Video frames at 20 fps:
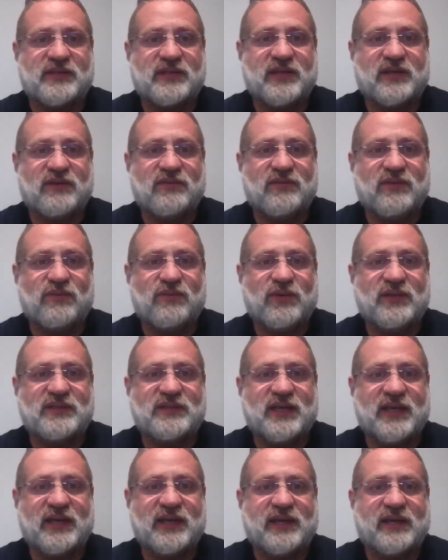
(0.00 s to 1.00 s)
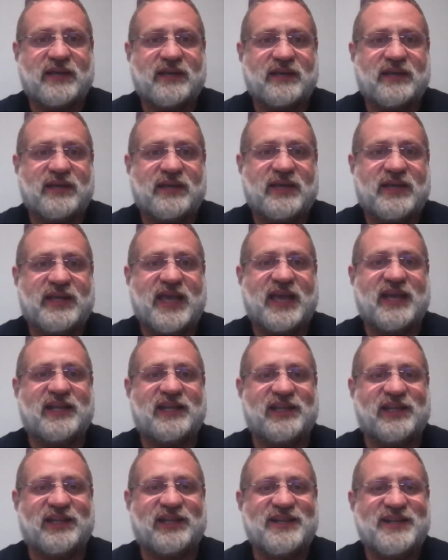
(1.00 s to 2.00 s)
once I get a
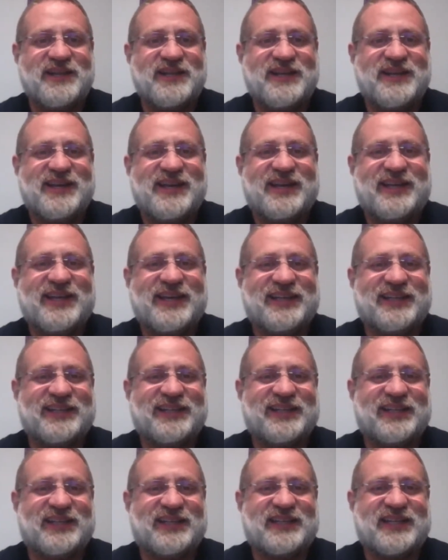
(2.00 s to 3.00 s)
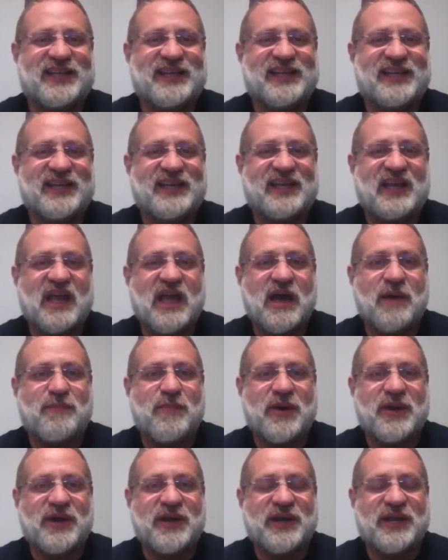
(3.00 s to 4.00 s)
little kind of up
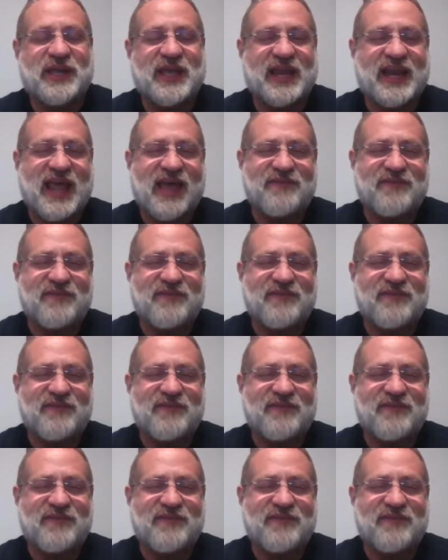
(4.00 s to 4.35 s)
on it again.